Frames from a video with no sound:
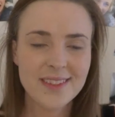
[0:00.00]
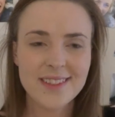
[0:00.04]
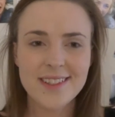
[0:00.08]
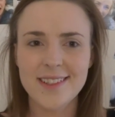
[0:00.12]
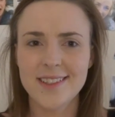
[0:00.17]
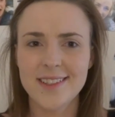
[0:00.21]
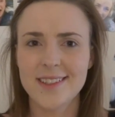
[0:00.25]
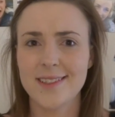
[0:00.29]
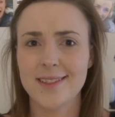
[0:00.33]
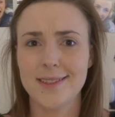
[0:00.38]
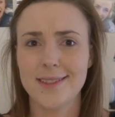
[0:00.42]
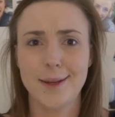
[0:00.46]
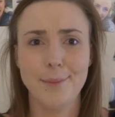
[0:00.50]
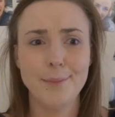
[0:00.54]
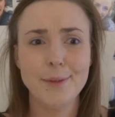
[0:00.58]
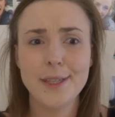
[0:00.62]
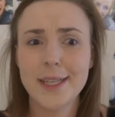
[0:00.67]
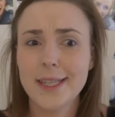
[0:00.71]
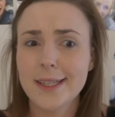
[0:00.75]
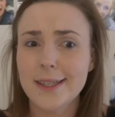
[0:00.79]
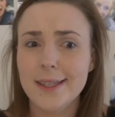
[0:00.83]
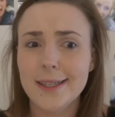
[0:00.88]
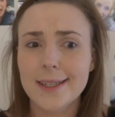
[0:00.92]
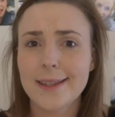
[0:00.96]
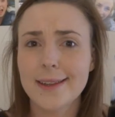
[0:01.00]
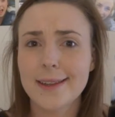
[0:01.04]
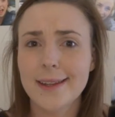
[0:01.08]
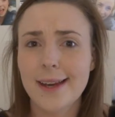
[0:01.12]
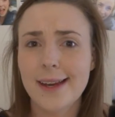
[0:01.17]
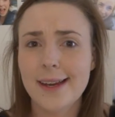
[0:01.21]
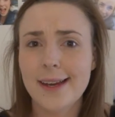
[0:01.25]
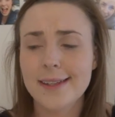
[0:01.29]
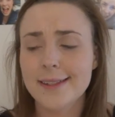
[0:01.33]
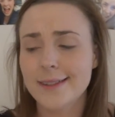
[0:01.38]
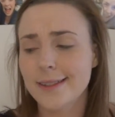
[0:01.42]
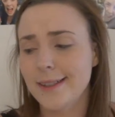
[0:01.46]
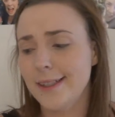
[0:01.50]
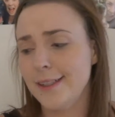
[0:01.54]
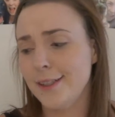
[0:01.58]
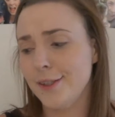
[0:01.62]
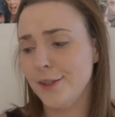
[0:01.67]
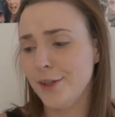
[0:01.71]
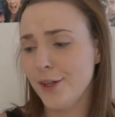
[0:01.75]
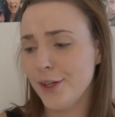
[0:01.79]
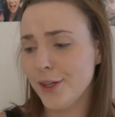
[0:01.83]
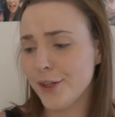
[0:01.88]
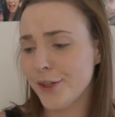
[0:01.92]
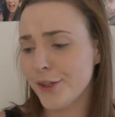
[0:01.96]
Something like that. I don't
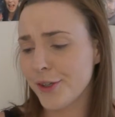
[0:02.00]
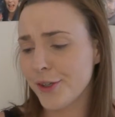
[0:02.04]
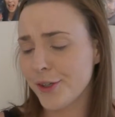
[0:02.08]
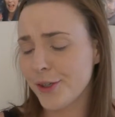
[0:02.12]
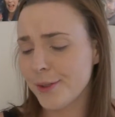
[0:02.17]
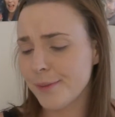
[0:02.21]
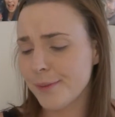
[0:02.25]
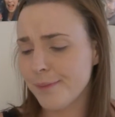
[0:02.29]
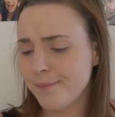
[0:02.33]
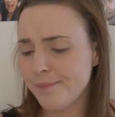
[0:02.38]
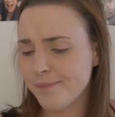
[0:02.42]
know.